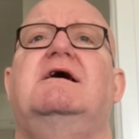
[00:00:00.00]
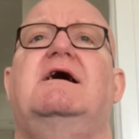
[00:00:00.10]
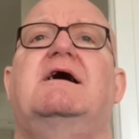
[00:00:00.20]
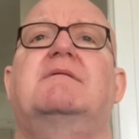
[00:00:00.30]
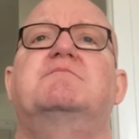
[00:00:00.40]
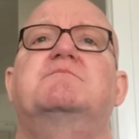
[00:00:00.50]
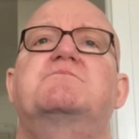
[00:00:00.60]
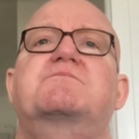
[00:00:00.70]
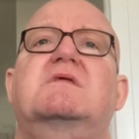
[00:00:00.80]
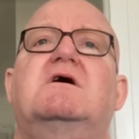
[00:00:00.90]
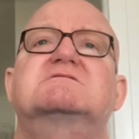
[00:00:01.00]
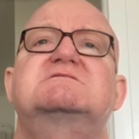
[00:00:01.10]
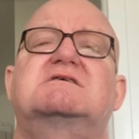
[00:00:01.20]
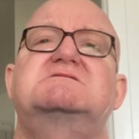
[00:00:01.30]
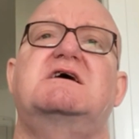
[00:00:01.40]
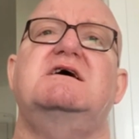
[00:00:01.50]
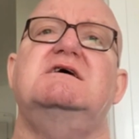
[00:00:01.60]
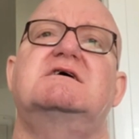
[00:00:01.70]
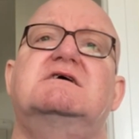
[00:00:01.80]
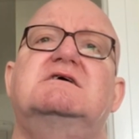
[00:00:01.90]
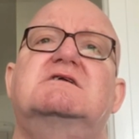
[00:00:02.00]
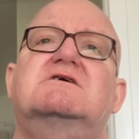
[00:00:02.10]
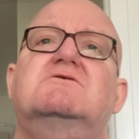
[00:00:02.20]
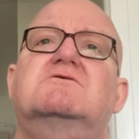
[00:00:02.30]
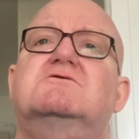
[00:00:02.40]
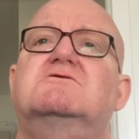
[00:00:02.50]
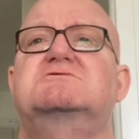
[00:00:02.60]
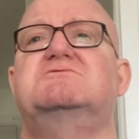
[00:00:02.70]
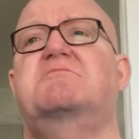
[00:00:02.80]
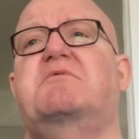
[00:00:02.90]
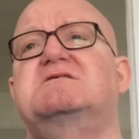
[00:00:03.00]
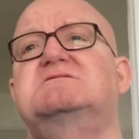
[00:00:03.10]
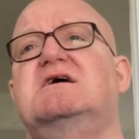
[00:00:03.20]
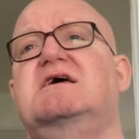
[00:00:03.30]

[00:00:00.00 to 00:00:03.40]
on Saturday in a 0-0 draw with Preston.